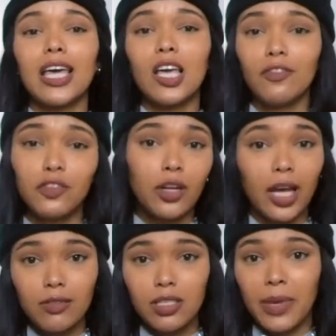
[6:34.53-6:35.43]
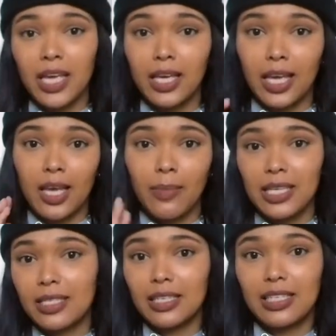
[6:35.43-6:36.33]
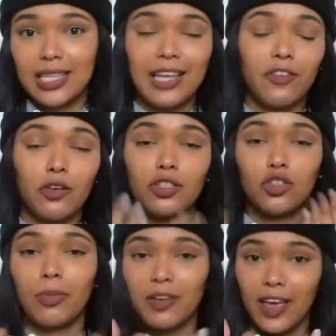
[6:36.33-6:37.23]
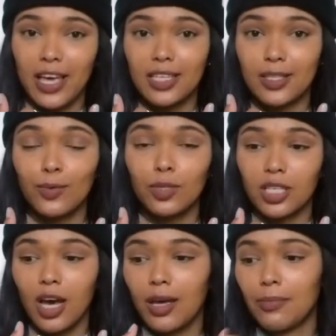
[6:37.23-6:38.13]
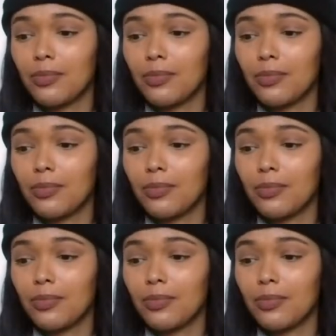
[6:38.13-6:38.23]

If you know how to make it, basically stay focused on my face all the time,